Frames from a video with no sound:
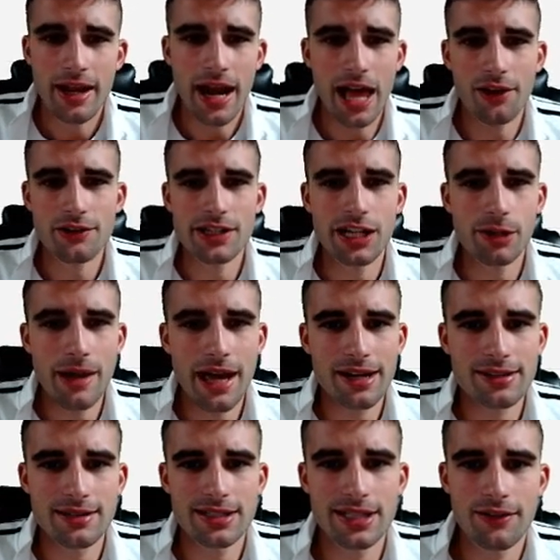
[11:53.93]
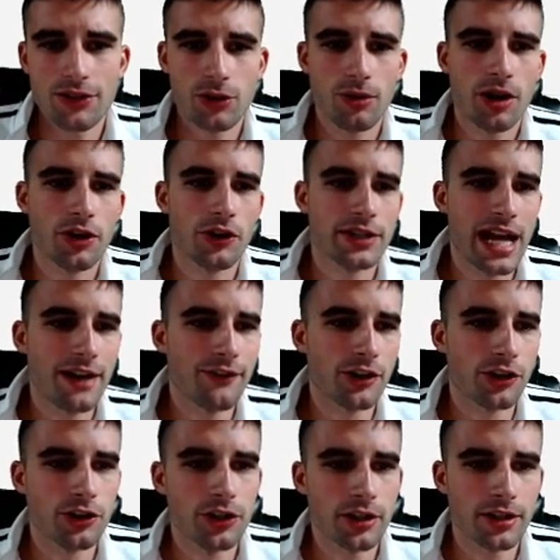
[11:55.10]
Alexander Mattison, $7,200. Dalvin
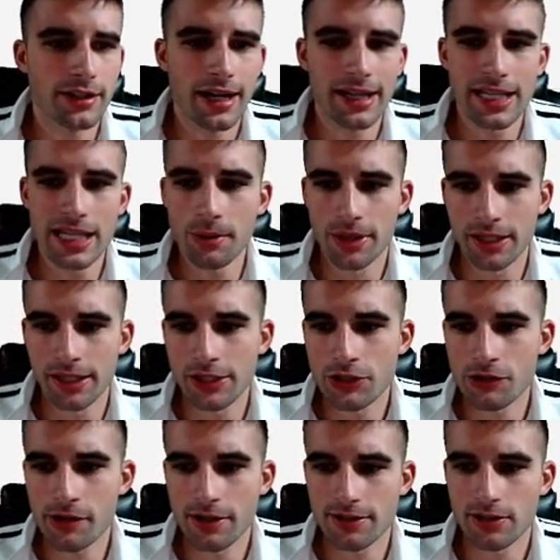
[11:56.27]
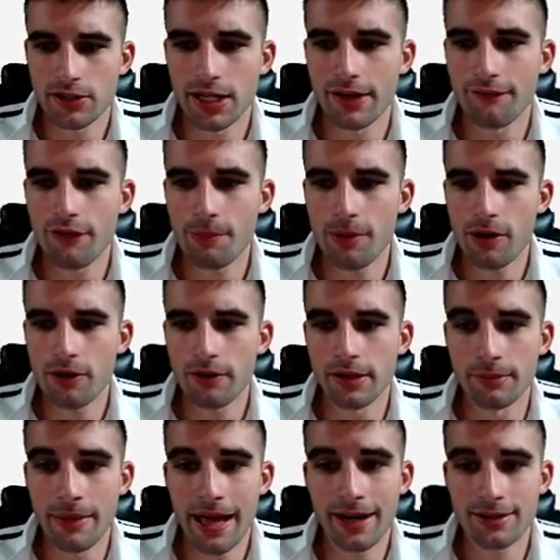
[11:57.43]
Cook got hit with an injury on Sunday Night Football,
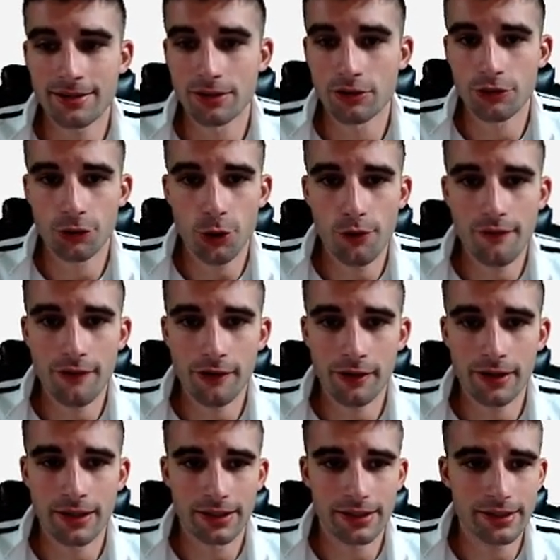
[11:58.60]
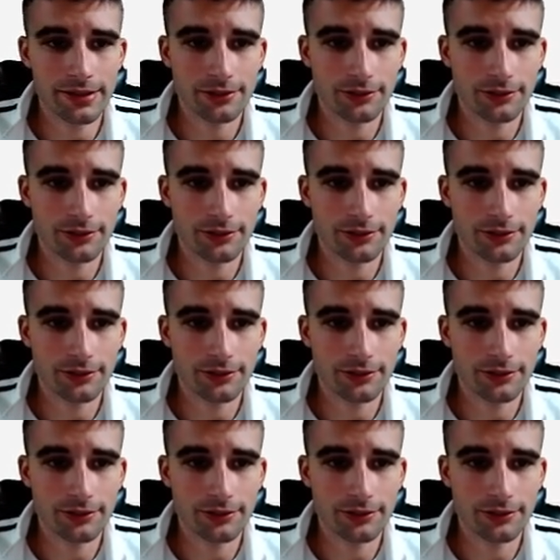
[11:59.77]
and Madison took over, and he